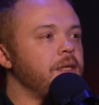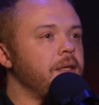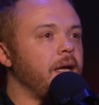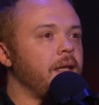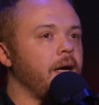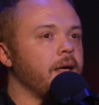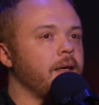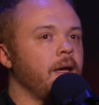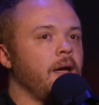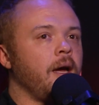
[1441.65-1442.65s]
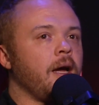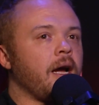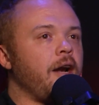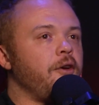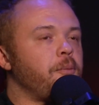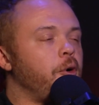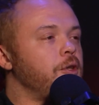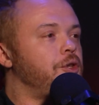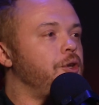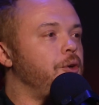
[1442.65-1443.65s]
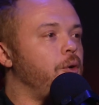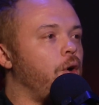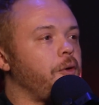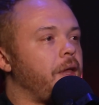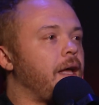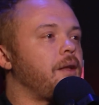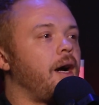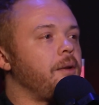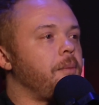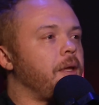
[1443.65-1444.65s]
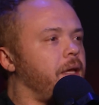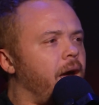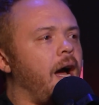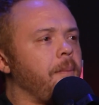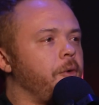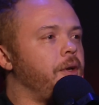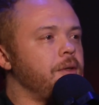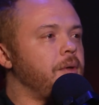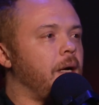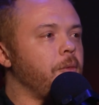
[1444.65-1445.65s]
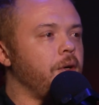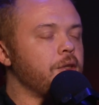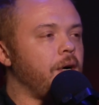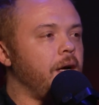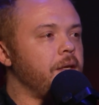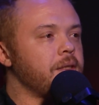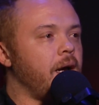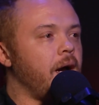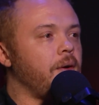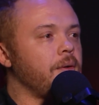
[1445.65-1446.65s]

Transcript: it that like kind of pushed you over that line to be like, yeah, I'm gonna try this out?